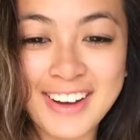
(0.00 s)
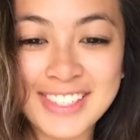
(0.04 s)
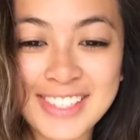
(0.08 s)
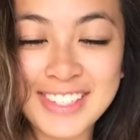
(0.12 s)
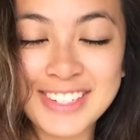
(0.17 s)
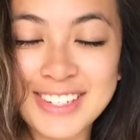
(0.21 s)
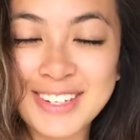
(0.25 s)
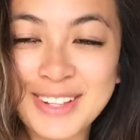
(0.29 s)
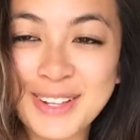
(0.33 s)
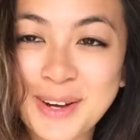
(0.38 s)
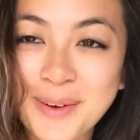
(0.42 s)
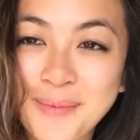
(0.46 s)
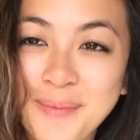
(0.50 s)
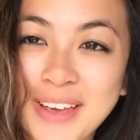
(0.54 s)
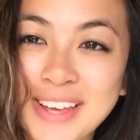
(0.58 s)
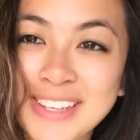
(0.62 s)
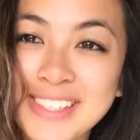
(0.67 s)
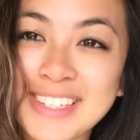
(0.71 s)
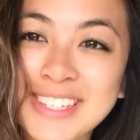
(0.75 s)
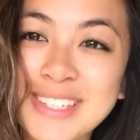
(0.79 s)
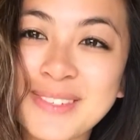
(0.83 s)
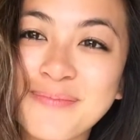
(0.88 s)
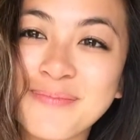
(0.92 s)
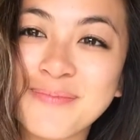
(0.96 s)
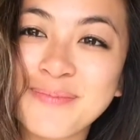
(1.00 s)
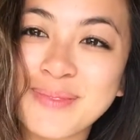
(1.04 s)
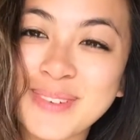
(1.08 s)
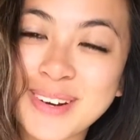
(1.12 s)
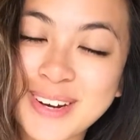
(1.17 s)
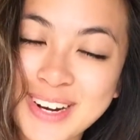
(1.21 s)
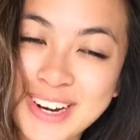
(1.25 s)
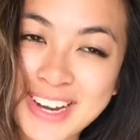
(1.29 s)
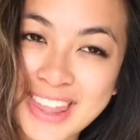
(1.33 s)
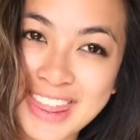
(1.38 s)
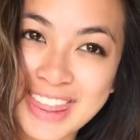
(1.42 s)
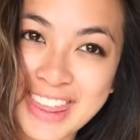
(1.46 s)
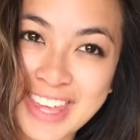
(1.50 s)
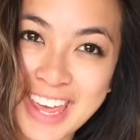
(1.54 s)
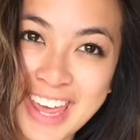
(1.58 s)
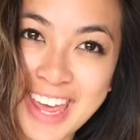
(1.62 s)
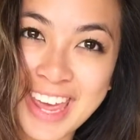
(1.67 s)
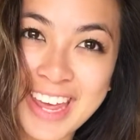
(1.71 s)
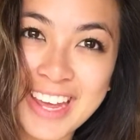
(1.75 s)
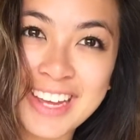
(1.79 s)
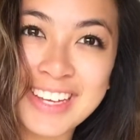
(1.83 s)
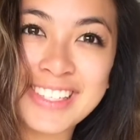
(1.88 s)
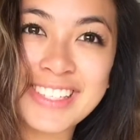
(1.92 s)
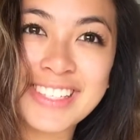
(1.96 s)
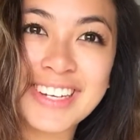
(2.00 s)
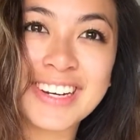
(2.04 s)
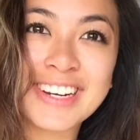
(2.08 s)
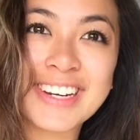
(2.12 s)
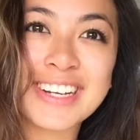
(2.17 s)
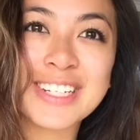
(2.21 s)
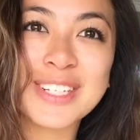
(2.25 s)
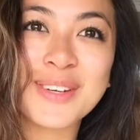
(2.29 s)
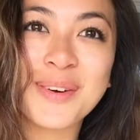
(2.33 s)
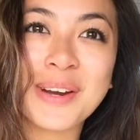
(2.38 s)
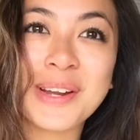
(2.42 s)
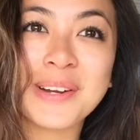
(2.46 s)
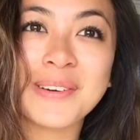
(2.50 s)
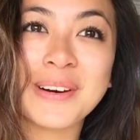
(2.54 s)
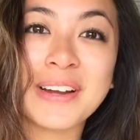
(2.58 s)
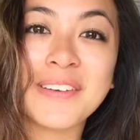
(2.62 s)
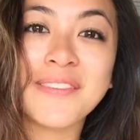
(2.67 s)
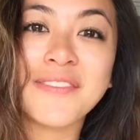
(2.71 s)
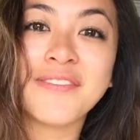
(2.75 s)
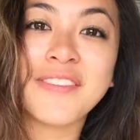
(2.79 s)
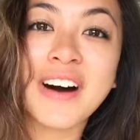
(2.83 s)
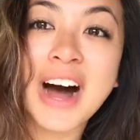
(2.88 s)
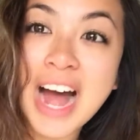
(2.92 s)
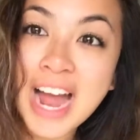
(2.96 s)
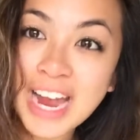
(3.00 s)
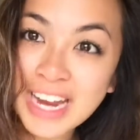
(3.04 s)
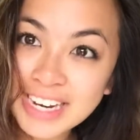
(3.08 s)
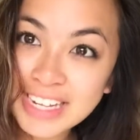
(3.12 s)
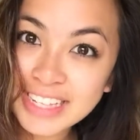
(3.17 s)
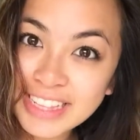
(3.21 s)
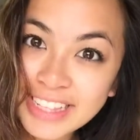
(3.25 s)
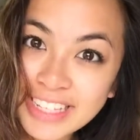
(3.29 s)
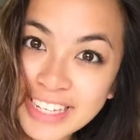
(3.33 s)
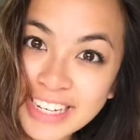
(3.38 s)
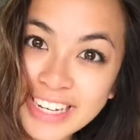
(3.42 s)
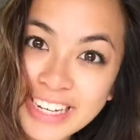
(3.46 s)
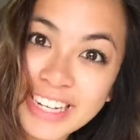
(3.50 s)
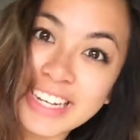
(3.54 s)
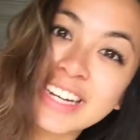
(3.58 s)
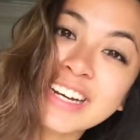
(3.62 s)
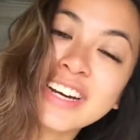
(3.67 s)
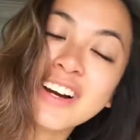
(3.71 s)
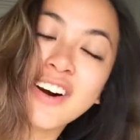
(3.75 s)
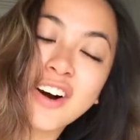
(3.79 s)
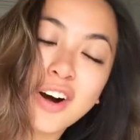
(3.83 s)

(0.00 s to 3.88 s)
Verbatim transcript: Oscar Lopez's birthday. He's turning 21 finally.